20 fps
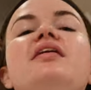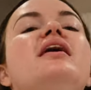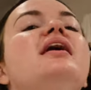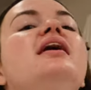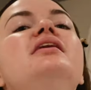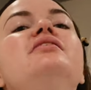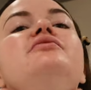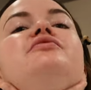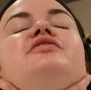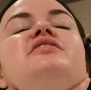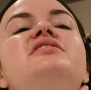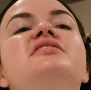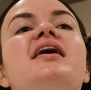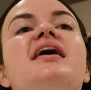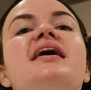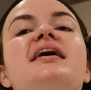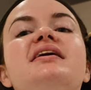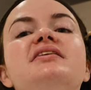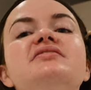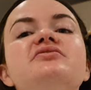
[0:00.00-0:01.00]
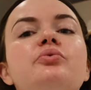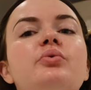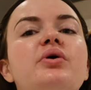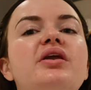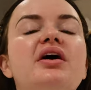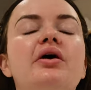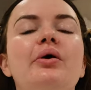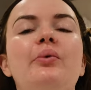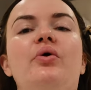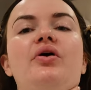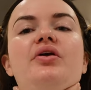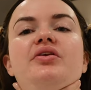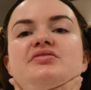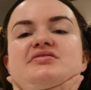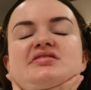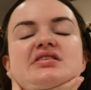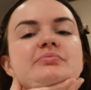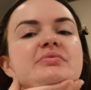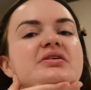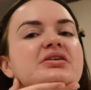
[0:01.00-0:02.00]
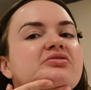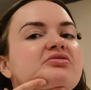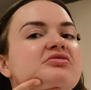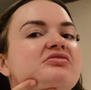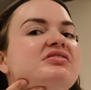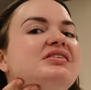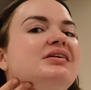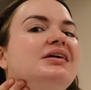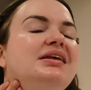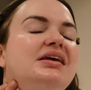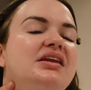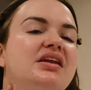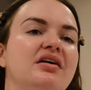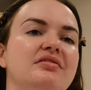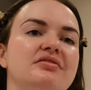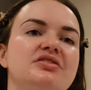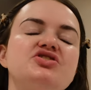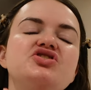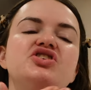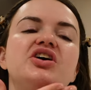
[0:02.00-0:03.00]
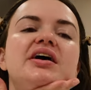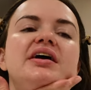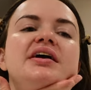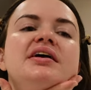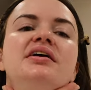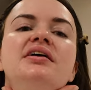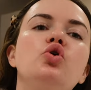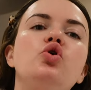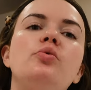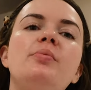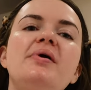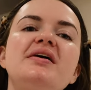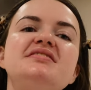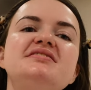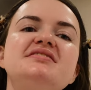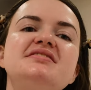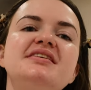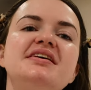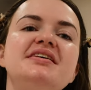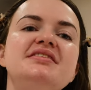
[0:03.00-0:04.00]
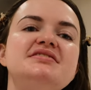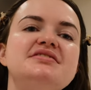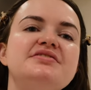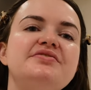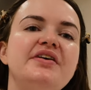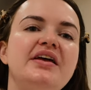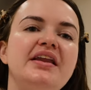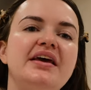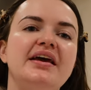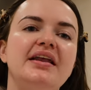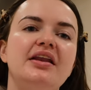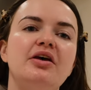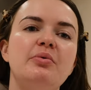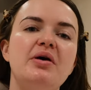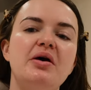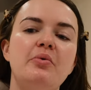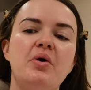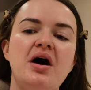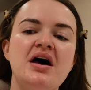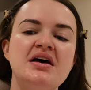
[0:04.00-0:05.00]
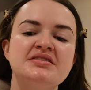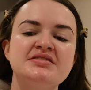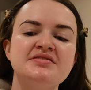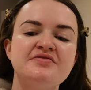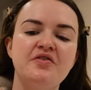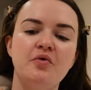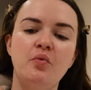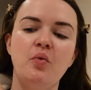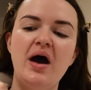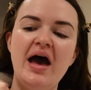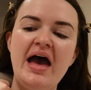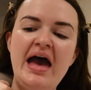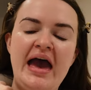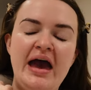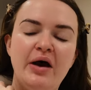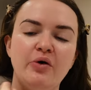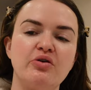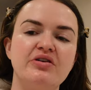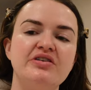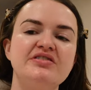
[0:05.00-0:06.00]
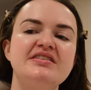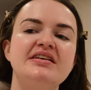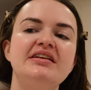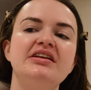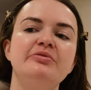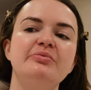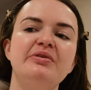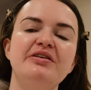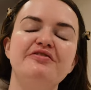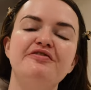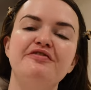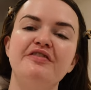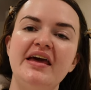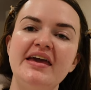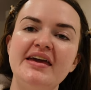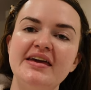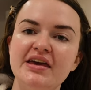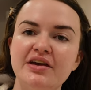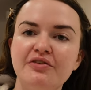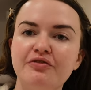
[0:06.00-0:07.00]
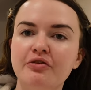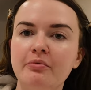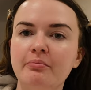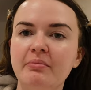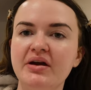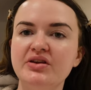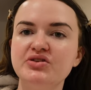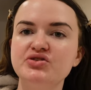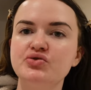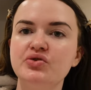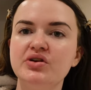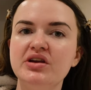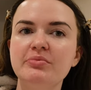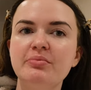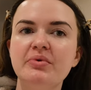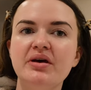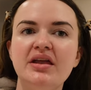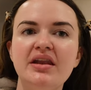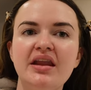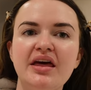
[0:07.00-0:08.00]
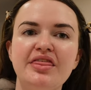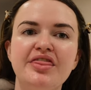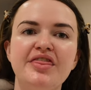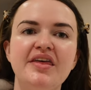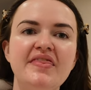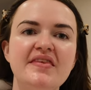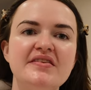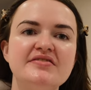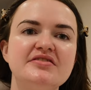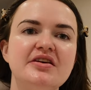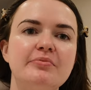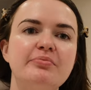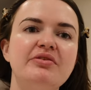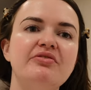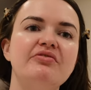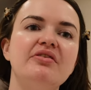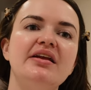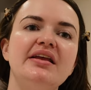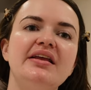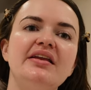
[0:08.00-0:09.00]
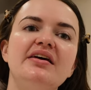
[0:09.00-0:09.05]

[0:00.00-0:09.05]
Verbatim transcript: that. For days when I want something really nourishing or my skin's feeling a little bit worse for wear or it's a little bit flaky from my treatment, I think this could be really